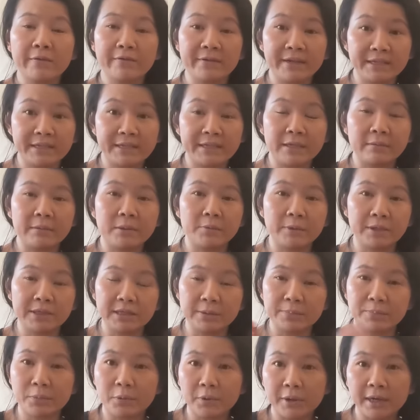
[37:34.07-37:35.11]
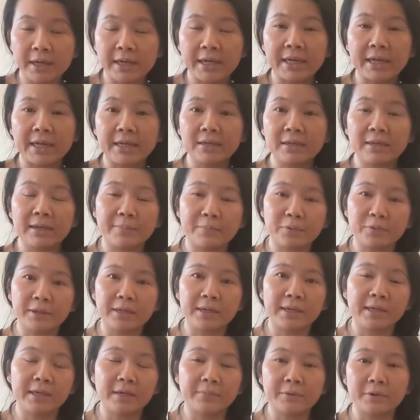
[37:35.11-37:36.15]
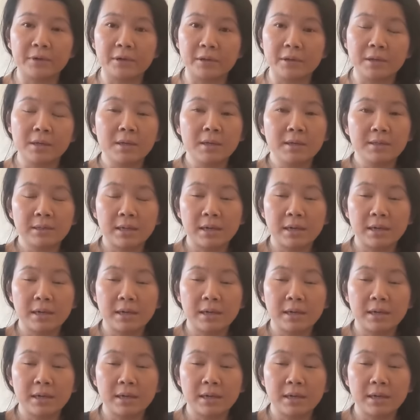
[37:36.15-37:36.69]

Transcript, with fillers: have vegetable we just put it in put a little bit of